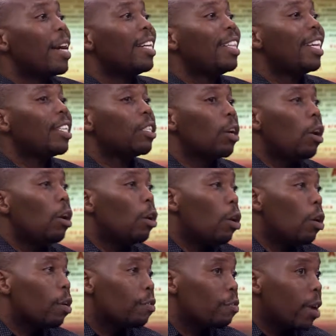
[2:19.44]
there's a
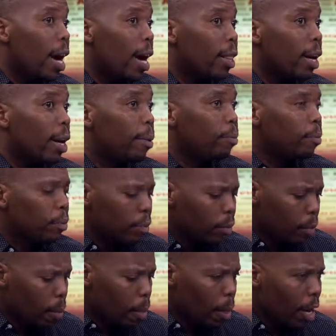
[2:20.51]
lot of other
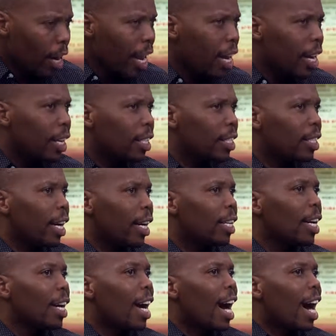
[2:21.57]
areas that
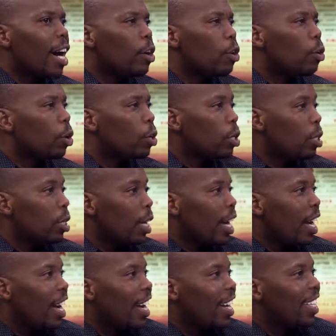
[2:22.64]
are not
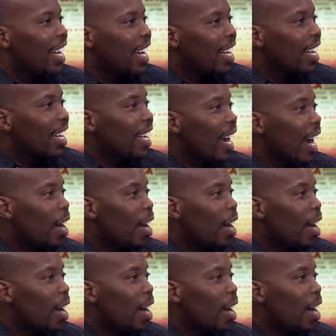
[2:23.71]
taken care